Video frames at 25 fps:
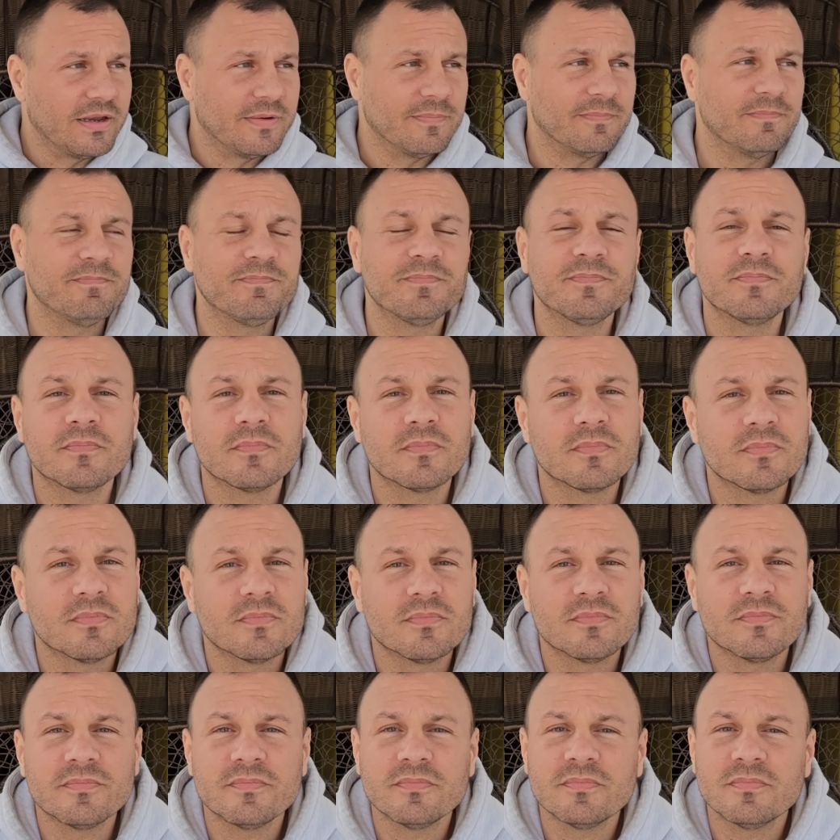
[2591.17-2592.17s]
And you've got her
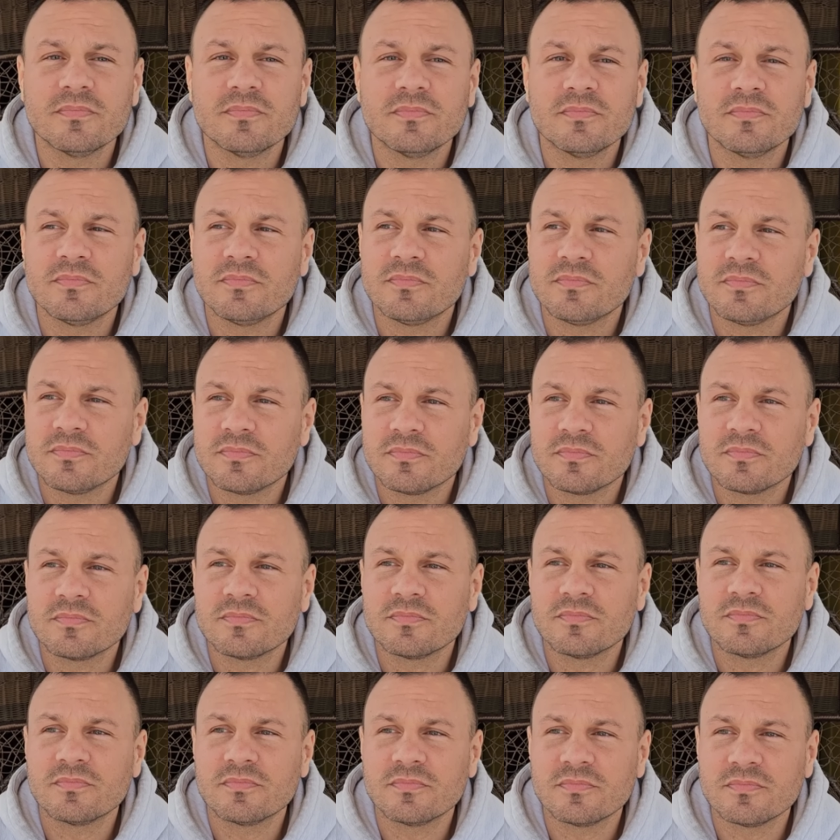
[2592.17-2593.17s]
abuser
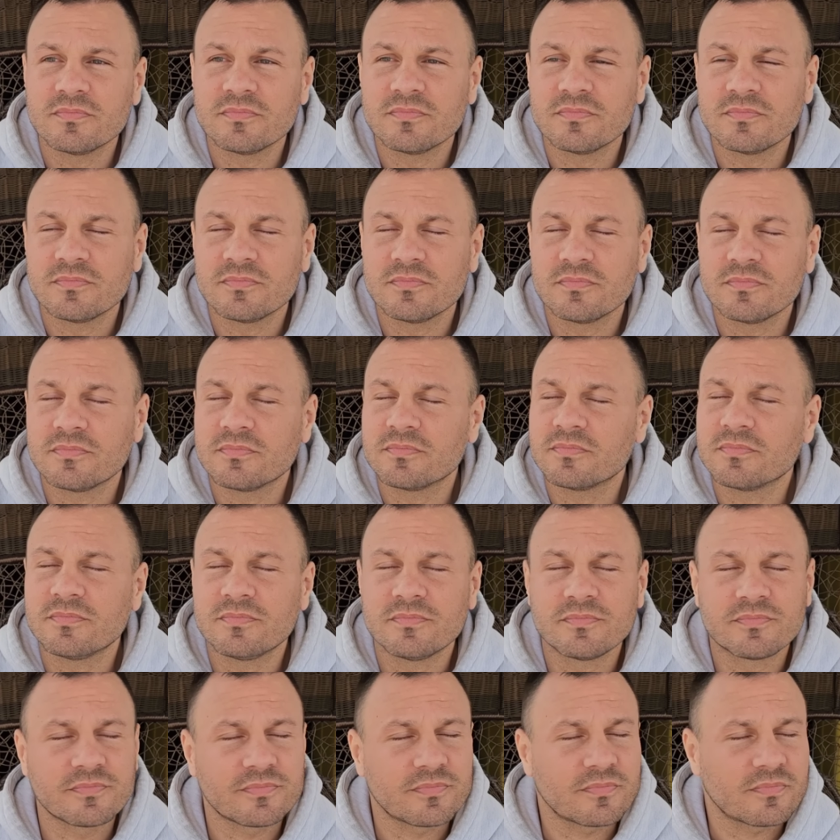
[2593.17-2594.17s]
vaping in the
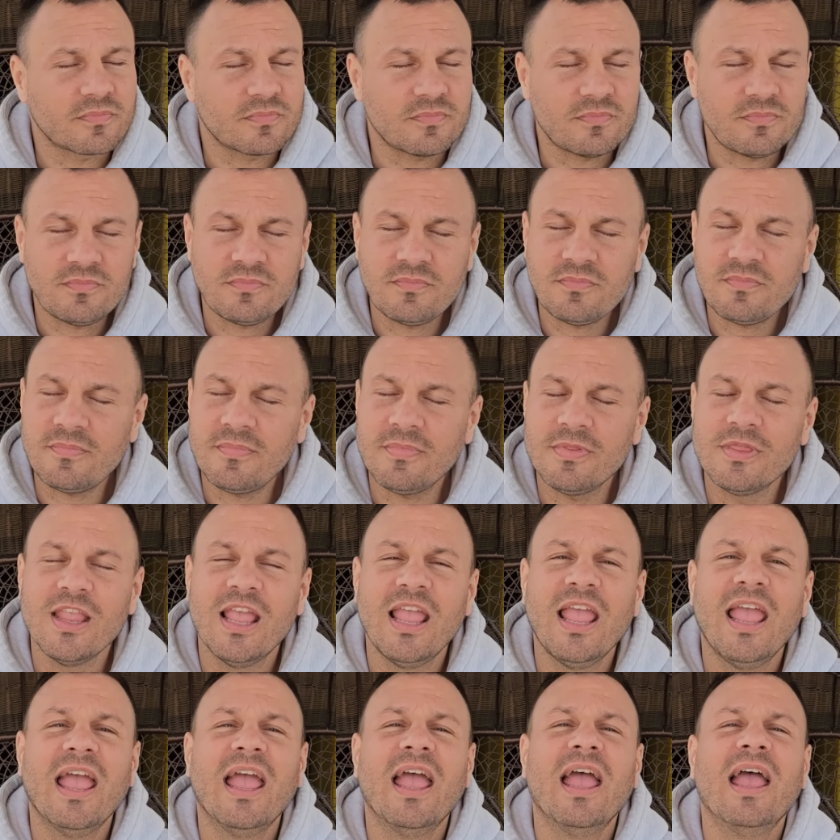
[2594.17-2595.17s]
vehicle, which could kill
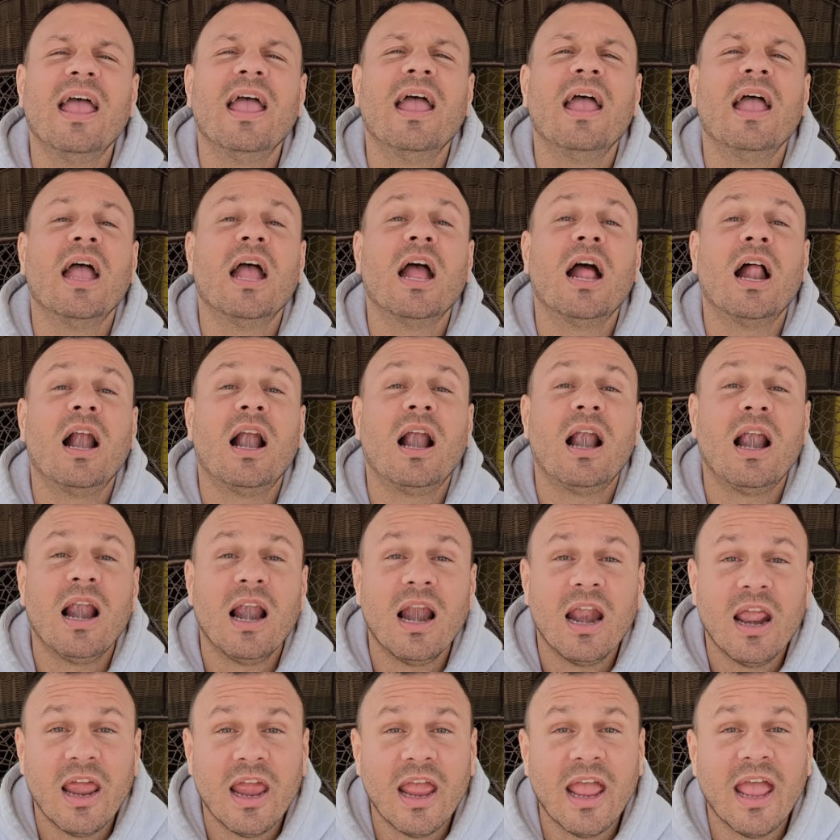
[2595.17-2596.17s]
her. Anything could kill
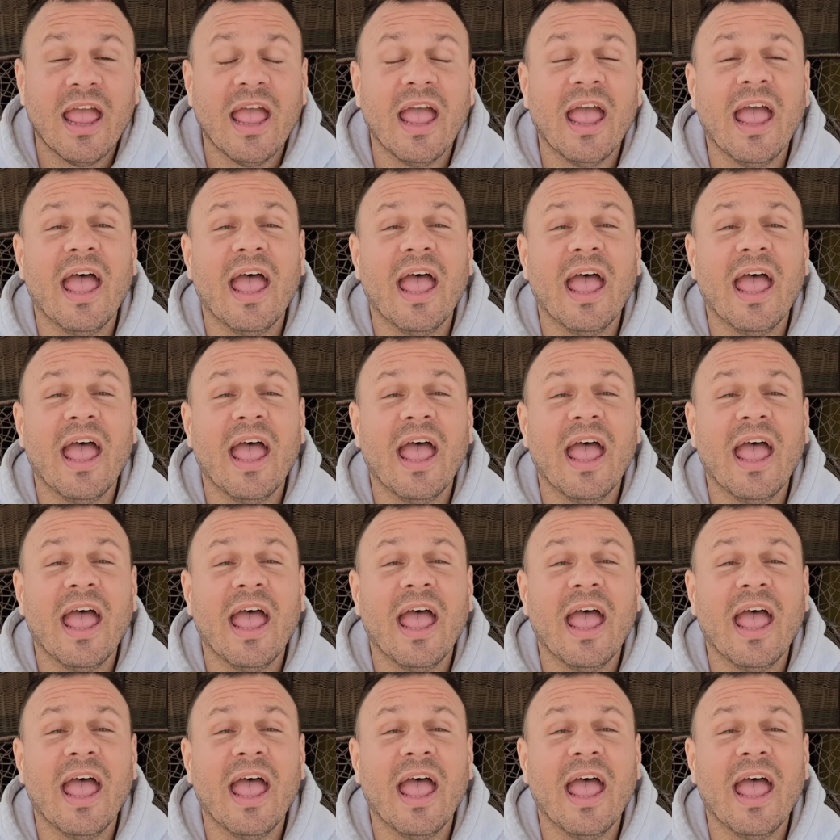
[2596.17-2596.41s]
her.